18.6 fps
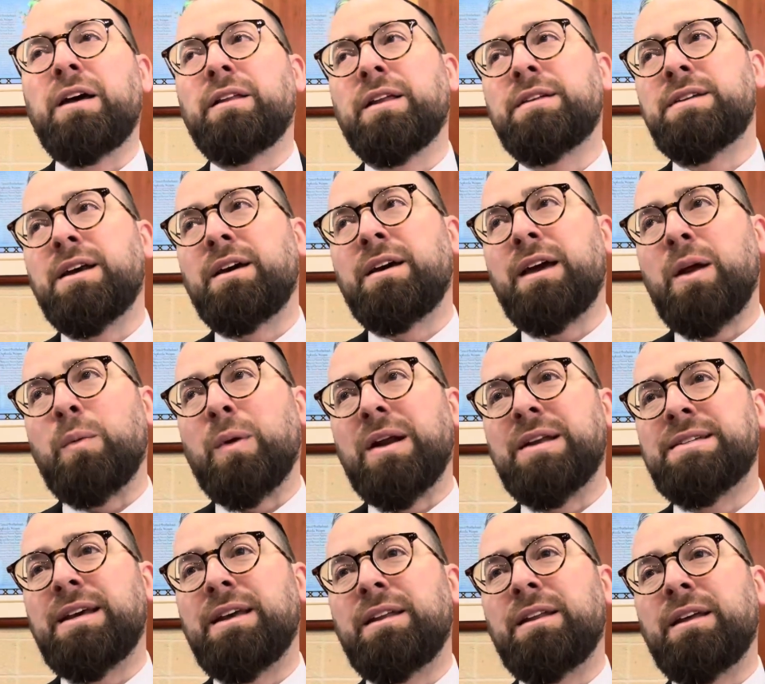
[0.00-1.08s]
say again, we're going to
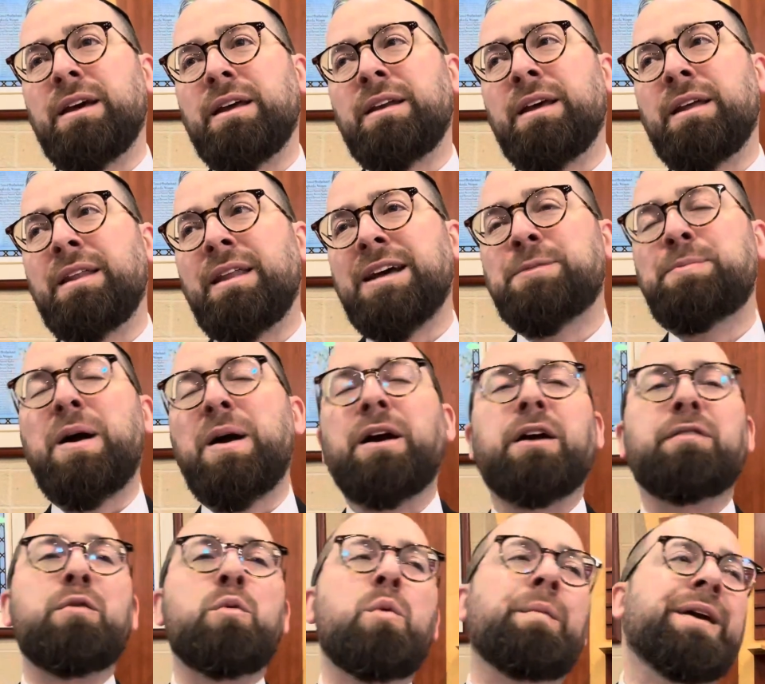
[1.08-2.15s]
see in the next parak,
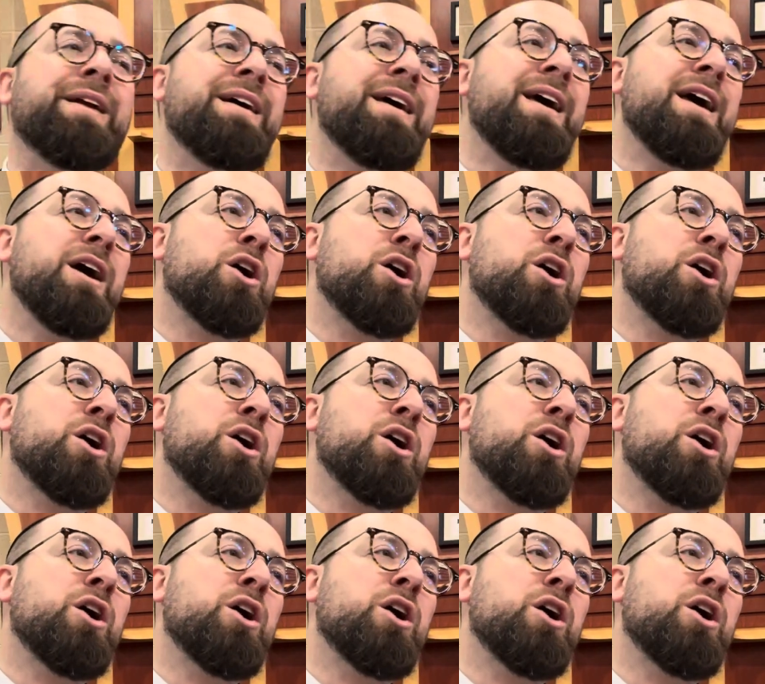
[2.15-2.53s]
if a woman